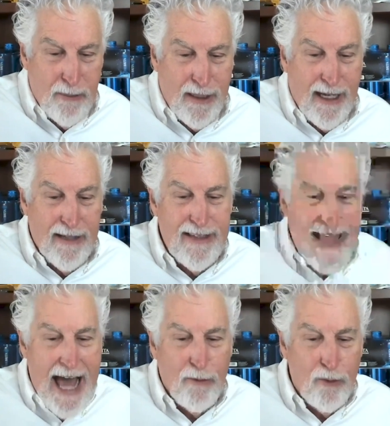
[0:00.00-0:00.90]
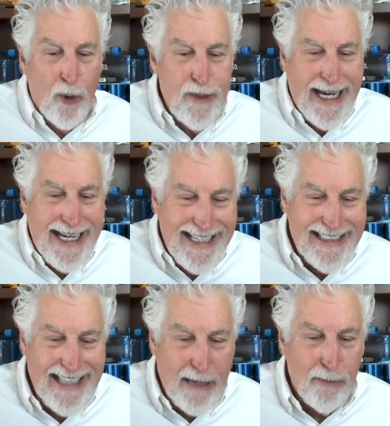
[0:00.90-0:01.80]
because that rotating
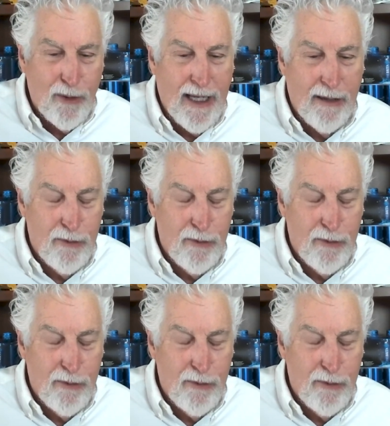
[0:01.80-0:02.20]
label,